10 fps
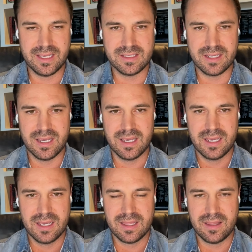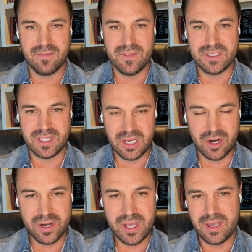is of the
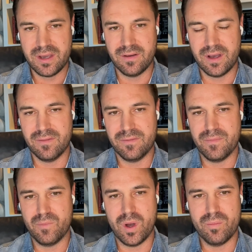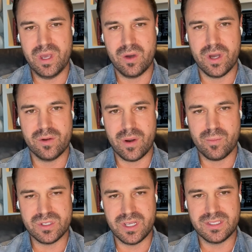security of what Bitcoin
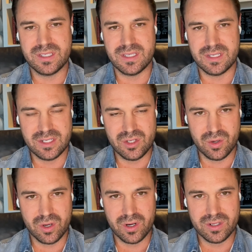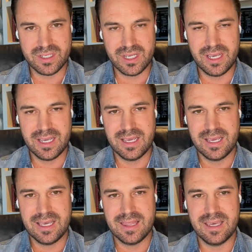represents as a digital currency,
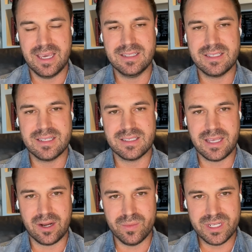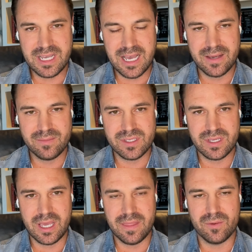the instant settlement times,
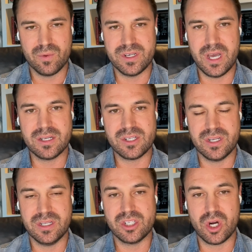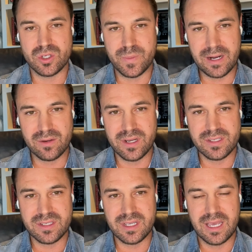and the reduction in chargeback
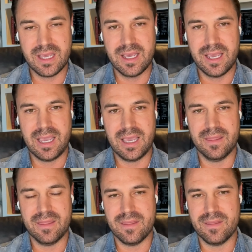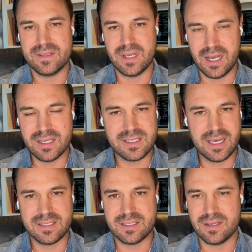risk. And to us,
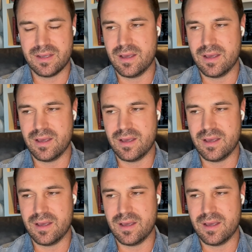that's